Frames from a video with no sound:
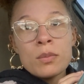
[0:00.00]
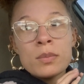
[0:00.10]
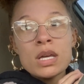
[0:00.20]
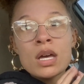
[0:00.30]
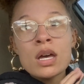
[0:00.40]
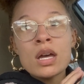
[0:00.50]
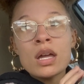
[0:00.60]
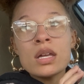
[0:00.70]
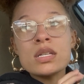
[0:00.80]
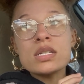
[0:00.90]

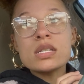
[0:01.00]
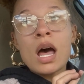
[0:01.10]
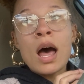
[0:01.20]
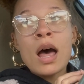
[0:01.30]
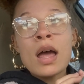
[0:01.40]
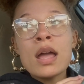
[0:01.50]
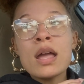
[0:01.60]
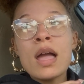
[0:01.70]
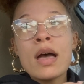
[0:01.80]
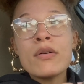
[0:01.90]
because
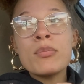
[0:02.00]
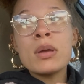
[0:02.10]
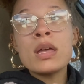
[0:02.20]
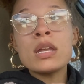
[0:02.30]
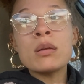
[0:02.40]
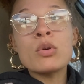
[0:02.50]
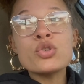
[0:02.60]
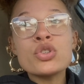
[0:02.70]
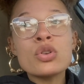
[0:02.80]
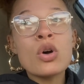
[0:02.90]
I have been
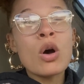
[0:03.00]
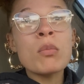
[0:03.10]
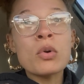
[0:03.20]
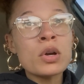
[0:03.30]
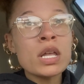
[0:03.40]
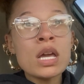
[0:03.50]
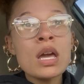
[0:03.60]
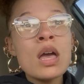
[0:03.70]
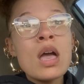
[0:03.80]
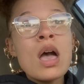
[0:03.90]
emotional all morning.
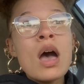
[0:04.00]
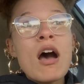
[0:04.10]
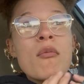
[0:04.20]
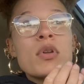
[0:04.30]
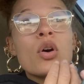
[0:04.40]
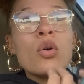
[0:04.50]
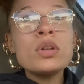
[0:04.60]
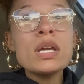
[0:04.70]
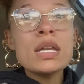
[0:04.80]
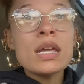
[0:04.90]
I've been
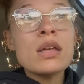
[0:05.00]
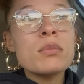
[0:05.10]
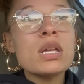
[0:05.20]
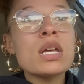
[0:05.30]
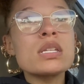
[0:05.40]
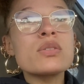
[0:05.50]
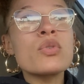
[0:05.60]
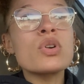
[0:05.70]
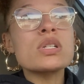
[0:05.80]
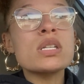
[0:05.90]
holding it in because,
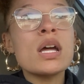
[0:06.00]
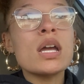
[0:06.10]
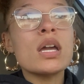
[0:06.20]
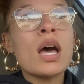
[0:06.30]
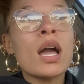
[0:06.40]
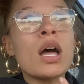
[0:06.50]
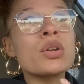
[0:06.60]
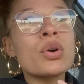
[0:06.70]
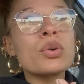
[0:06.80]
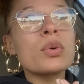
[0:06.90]
of course, like I
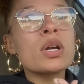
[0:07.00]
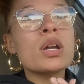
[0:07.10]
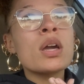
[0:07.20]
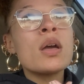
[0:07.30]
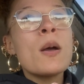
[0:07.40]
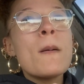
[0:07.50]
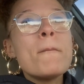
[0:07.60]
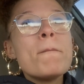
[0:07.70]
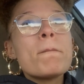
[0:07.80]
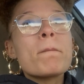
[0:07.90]
gotta go to work,
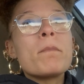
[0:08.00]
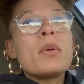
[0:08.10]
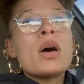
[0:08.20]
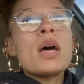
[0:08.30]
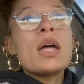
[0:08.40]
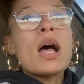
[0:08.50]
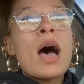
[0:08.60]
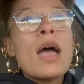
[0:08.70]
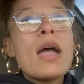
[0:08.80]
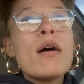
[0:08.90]
but
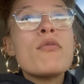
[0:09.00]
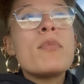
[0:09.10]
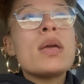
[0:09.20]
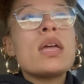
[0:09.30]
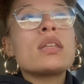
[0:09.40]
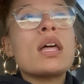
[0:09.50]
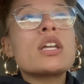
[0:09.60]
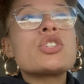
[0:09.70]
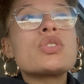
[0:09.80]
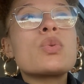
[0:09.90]
I have been
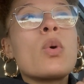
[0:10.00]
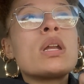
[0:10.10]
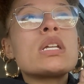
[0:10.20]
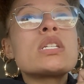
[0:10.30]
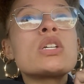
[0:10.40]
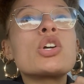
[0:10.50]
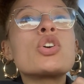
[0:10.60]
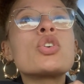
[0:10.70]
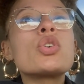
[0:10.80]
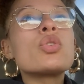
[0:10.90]
like just wanting to
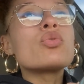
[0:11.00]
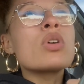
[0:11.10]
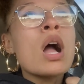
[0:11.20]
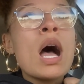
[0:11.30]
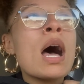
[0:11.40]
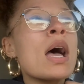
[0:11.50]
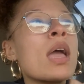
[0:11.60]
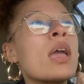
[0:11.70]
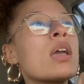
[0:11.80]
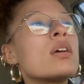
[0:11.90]

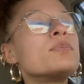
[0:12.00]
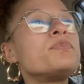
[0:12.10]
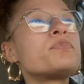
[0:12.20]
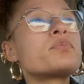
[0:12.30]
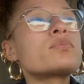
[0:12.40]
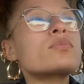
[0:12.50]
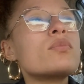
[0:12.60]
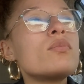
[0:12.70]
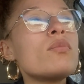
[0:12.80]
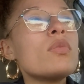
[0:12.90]
cry.
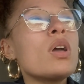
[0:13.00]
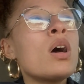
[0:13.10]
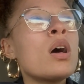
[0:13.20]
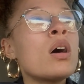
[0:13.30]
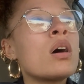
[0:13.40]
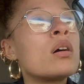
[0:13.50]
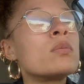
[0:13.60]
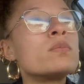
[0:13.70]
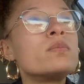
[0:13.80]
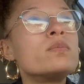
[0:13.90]
Um,